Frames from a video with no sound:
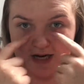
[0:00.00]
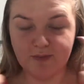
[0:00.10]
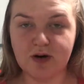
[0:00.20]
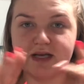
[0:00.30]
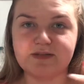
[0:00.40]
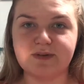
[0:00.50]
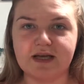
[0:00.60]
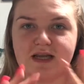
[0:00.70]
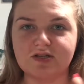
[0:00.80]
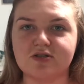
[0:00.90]
I'm going to
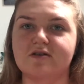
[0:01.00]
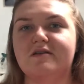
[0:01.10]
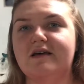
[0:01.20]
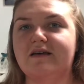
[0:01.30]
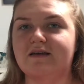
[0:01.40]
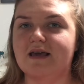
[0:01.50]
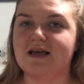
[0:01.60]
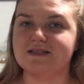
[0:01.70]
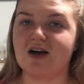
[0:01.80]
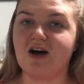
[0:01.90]
explain it so in
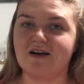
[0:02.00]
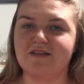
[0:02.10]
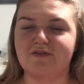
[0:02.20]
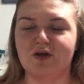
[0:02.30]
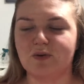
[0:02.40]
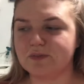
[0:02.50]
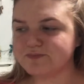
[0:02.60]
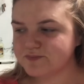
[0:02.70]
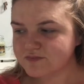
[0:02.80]
case I can't get the video up.